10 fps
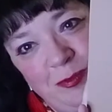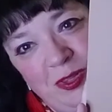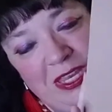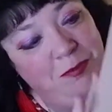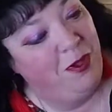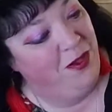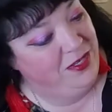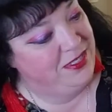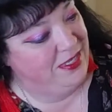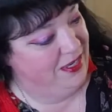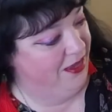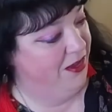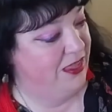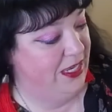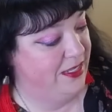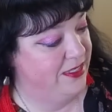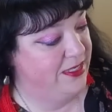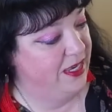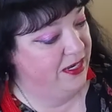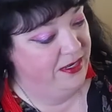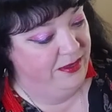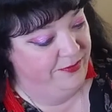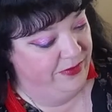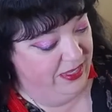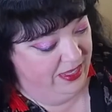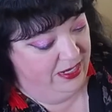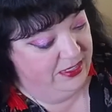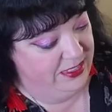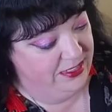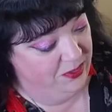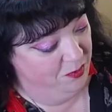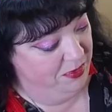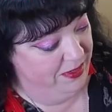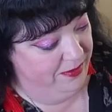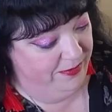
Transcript: plain box on the inside. Is this open?